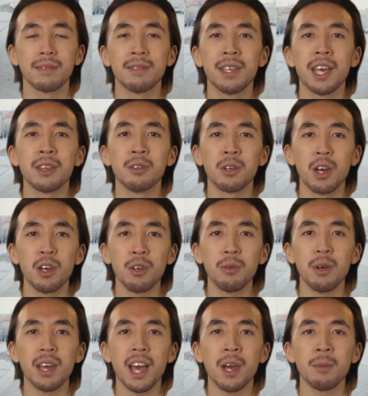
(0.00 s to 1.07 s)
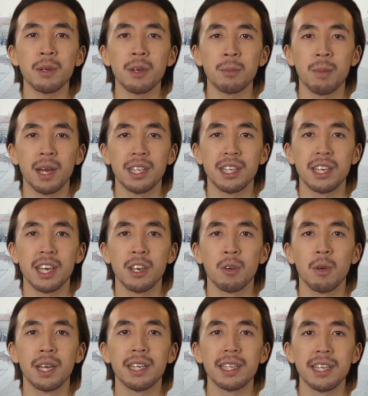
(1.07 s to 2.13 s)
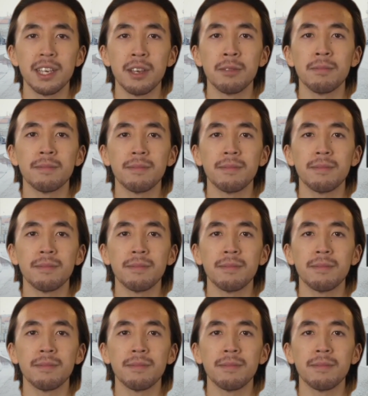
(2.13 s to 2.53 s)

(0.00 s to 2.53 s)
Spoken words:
That alone will help your budget a great deal.